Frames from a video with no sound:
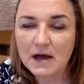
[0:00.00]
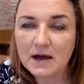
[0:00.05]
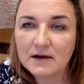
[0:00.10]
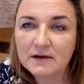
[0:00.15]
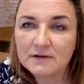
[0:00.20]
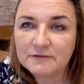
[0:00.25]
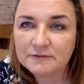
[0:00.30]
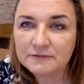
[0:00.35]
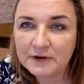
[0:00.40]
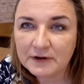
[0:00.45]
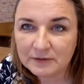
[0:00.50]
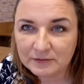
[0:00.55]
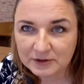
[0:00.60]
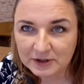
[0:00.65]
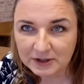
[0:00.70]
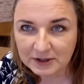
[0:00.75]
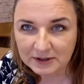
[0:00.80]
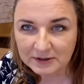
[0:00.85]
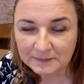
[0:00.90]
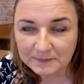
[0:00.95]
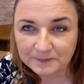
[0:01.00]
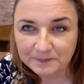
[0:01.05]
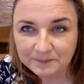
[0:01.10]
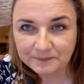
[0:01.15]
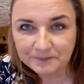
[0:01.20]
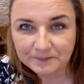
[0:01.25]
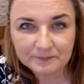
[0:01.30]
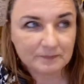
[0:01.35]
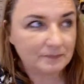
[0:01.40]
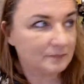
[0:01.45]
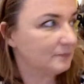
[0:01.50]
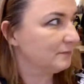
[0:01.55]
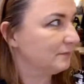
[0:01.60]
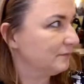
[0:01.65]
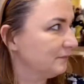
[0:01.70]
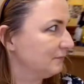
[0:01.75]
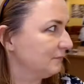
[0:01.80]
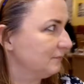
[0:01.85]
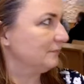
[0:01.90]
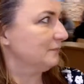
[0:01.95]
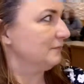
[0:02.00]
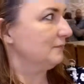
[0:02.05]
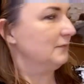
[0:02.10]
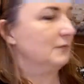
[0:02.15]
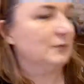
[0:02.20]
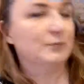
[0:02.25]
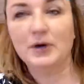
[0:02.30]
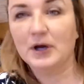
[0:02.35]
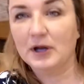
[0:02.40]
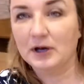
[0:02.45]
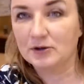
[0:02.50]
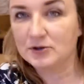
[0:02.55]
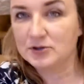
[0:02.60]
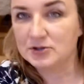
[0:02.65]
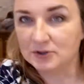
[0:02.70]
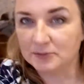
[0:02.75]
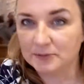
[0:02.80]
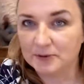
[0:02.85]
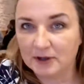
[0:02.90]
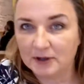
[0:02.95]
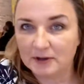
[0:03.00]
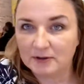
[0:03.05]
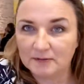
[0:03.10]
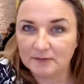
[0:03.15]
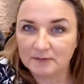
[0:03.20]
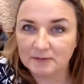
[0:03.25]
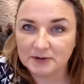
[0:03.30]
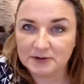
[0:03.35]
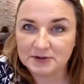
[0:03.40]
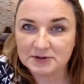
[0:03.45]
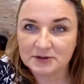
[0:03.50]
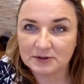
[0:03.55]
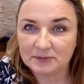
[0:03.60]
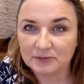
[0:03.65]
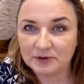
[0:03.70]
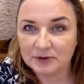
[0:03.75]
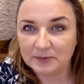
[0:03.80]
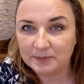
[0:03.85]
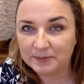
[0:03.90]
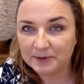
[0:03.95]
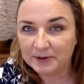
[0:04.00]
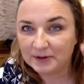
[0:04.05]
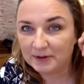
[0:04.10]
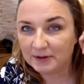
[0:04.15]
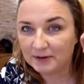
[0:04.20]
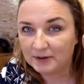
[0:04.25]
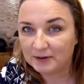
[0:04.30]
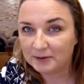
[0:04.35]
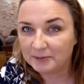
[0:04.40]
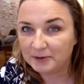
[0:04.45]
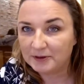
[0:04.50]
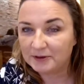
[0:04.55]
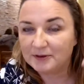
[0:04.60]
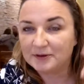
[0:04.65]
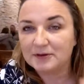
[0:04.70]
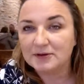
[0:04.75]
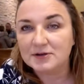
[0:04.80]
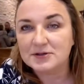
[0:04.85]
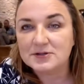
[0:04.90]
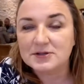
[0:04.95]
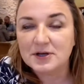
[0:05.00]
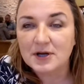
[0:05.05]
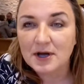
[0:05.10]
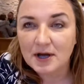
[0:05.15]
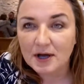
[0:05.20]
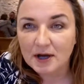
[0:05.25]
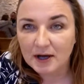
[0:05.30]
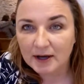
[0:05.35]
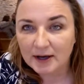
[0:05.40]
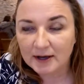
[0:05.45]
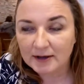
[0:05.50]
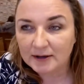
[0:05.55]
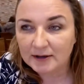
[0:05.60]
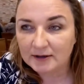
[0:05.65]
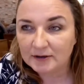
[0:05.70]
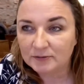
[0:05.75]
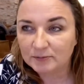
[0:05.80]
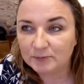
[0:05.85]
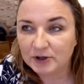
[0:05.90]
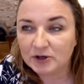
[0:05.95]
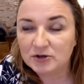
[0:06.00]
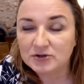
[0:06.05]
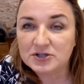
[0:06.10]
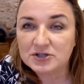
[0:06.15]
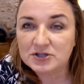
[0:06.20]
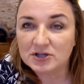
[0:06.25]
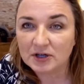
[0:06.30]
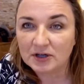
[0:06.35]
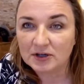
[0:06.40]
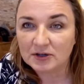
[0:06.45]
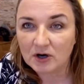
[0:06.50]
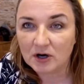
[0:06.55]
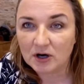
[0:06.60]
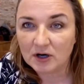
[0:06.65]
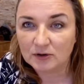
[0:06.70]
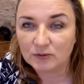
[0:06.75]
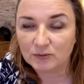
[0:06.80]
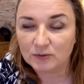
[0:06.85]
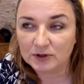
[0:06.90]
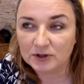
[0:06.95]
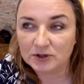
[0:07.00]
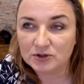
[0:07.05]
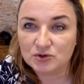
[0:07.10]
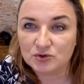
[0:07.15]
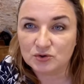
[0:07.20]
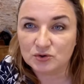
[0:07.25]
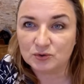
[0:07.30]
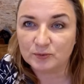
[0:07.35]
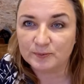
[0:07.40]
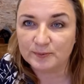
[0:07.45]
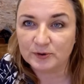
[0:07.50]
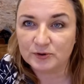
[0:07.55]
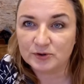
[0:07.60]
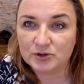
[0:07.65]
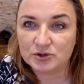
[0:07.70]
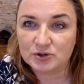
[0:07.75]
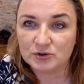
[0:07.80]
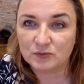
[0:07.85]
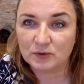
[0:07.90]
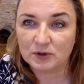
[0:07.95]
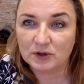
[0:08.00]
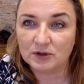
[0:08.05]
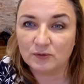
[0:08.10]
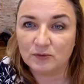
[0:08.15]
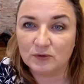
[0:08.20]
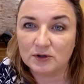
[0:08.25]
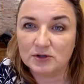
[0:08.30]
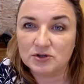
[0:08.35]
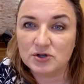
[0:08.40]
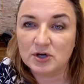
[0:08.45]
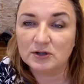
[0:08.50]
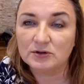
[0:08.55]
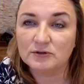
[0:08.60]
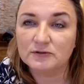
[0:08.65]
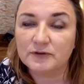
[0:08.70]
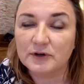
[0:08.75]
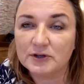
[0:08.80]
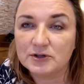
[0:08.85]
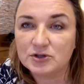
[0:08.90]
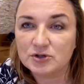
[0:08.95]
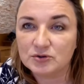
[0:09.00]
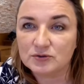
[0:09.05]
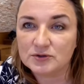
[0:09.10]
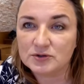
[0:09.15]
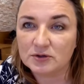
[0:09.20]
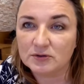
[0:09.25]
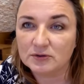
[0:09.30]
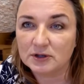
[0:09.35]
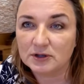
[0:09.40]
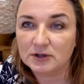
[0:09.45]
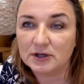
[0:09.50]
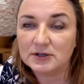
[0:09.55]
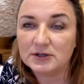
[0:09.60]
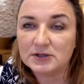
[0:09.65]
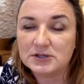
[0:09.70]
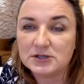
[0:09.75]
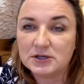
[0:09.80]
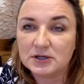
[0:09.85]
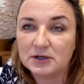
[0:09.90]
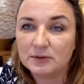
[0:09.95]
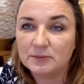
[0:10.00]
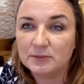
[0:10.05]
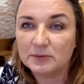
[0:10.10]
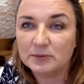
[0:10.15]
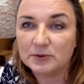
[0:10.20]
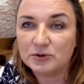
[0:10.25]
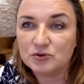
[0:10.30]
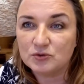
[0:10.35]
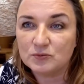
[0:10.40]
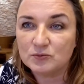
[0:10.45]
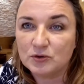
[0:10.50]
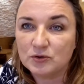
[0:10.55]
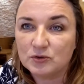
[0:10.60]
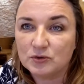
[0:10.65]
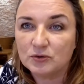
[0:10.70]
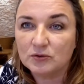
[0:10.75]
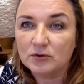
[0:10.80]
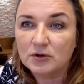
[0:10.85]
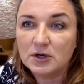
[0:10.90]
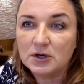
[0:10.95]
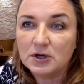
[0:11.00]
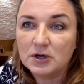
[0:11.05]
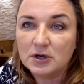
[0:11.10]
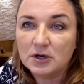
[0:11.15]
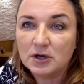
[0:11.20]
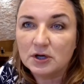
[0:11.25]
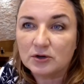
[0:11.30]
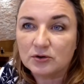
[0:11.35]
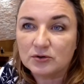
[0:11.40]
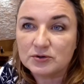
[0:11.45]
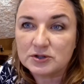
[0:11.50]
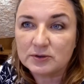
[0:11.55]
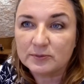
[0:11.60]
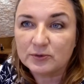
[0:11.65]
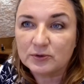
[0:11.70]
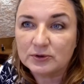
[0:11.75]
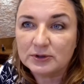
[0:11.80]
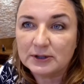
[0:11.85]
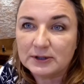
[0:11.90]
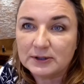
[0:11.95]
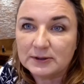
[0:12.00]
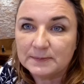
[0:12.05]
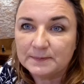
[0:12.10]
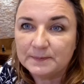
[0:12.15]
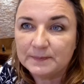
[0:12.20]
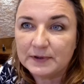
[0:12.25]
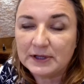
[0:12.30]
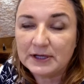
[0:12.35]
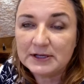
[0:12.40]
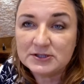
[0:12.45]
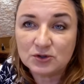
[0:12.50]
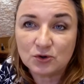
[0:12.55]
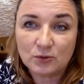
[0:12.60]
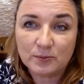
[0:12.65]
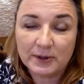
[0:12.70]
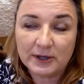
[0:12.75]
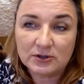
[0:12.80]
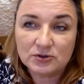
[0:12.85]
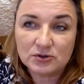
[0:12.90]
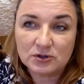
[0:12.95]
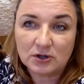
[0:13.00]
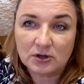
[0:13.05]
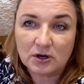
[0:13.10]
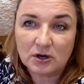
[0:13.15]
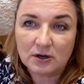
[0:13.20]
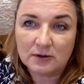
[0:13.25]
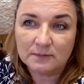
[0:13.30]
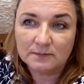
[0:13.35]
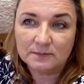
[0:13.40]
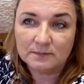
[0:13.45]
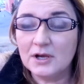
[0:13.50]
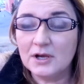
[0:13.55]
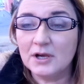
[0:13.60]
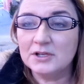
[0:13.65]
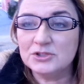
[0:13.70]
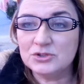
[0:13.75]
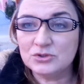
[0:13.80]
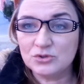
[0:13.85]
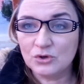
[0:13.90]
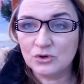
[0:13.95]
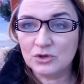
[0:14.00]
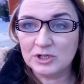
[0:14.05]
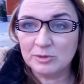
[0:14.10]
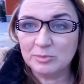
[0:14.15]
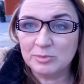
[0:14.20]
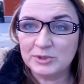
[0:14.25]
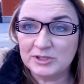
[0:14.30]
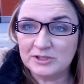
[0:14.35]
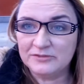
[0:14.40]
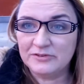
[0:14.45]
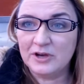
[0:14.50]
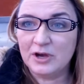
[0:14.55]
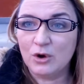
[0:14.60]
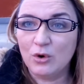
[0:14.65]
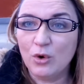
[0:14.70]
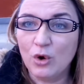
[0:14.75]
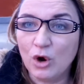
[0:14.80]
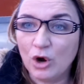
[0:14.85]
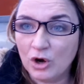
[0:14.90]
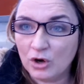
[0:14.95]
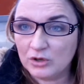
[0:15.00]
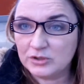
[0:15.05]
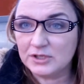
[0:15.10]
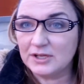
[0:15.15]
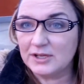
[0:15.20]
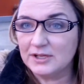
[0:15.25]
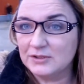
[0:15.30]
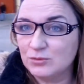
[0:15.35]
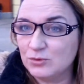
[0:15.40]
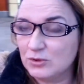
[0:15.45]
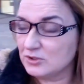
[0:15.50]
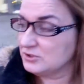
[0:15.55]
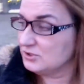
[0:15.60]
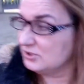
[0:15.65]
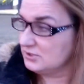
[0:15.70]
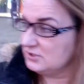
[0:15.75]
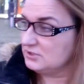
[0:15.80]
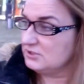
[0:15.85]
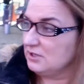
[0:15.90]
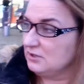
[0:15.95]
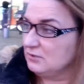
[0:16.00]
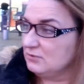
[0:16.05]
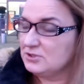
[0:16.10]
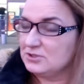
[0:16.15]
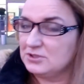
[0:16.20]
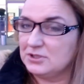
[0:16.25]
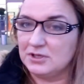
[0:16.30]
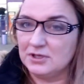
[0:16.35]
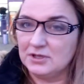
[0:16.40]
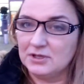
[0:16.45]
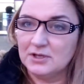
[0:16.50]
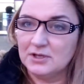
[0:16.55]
I have found Ian, but I lost him again. He's somewhere behind me. And because it's getting dark, we need to push. We will try to find shoes on another day, maybe tomorrow, because to go there. Let's go back to the car. Guys, you're not gonna believe how hot it was inside, wasn't it?